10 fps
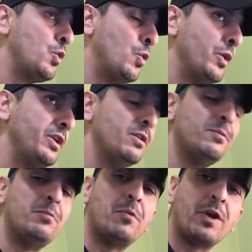
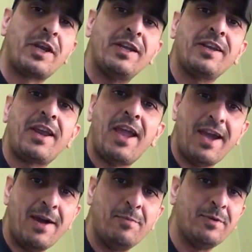
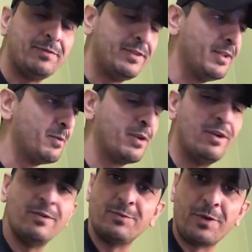CoinMarketCap. See, there we
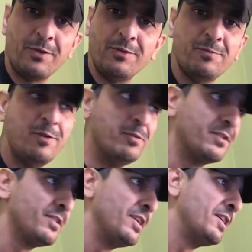go. It's one of those
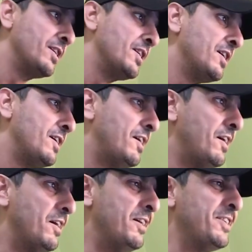moments.
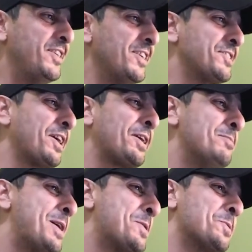You can check
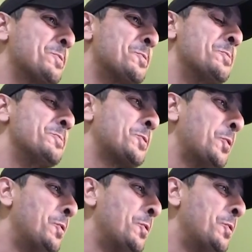them out on Corn.